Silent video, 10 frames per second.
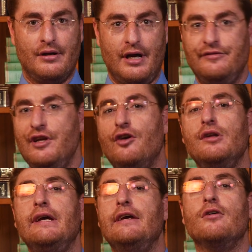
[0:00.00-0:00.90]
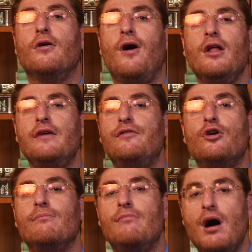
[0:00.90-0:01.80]
And nearly all of
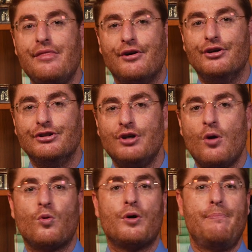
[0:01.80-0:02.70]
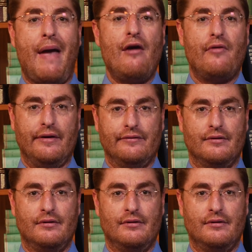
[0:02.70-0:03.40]
our mothers were barren.